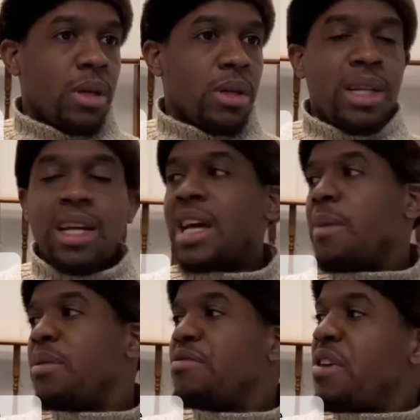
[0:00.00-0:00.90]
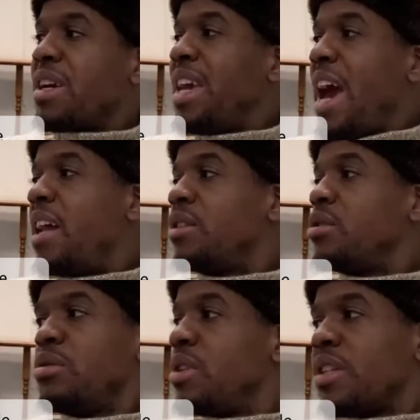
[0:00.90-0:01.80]
That type of funky
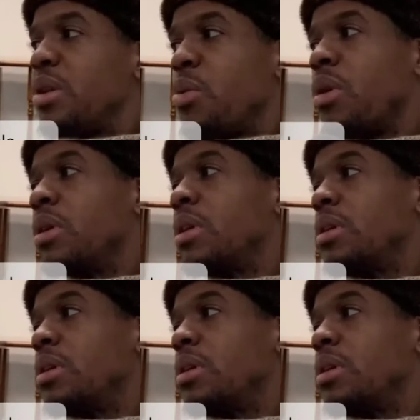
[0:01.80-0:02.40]
attitude doesn't work.